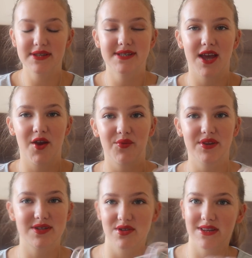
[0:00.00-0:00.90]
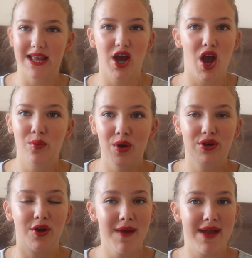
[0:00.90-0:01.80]
So there's like a homework
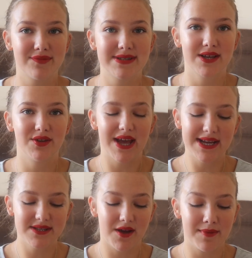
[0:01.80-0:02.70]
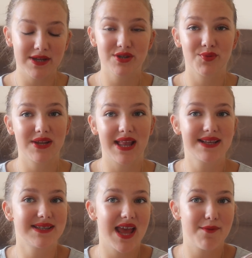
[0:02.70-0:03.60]
club every single night, so I might just want to
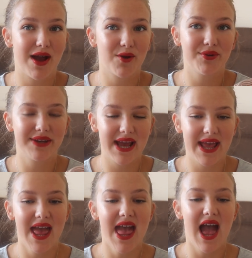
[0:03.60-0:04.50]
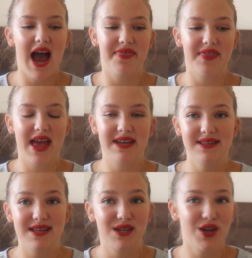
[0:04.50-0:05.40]
like stay back one night. And then
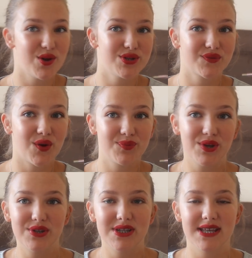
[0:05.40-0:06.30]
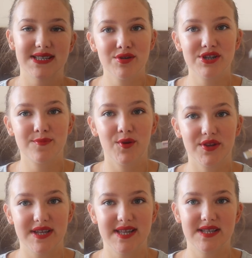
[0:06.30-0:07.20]
there's loads of computers. I always just plug
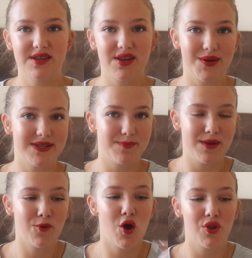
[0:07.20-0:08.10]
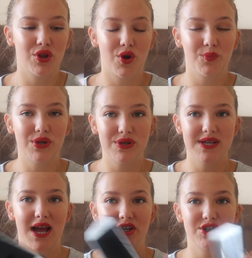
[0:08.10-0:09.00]
this into the USB port on the
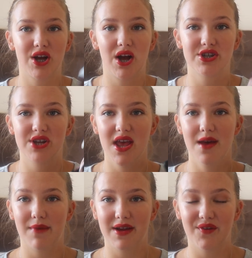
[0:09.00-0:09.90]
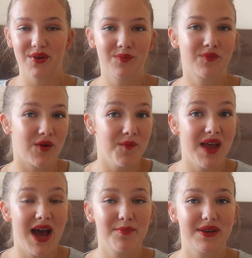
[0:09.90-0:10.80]
computer and charge my phone up from
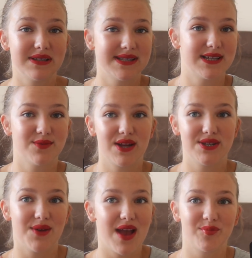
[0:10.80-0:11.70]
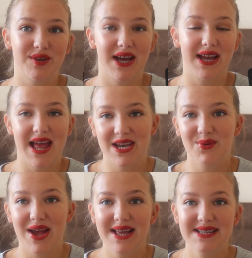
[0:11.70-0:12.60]
that, because that's what I do every night
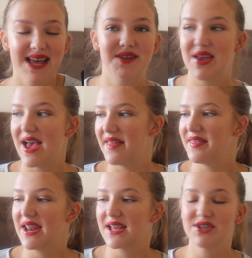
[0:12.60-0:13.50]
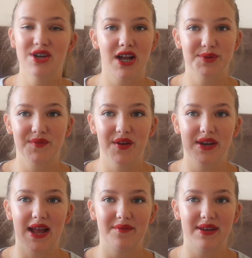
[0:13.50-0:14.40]
anyways. So yeah, and then I can charge my phone
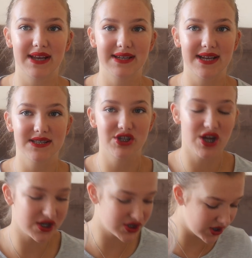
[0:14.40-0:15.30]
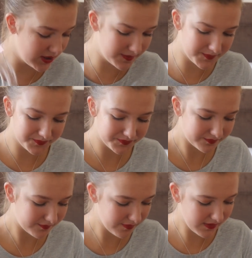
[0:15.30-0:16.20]
and have it like nice and charged up.
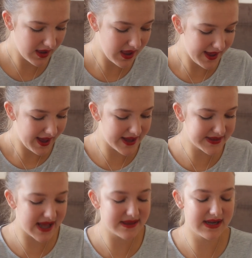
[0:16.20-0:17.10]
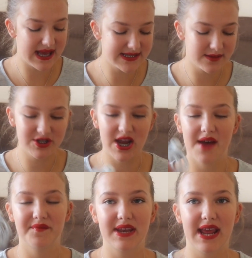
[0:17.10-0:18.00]
And then the last thing which I
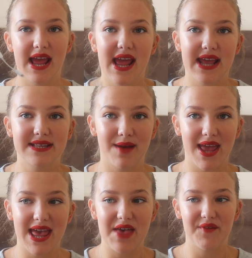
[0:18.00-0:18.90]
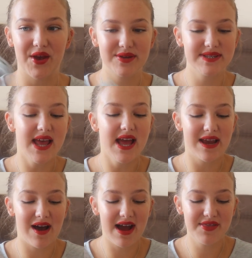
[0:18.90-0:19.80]
have in here is my earphones.
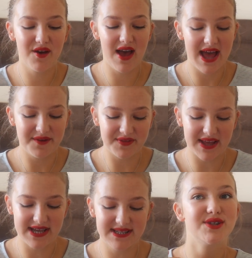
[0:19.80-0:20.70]
Now I thought ahead for this.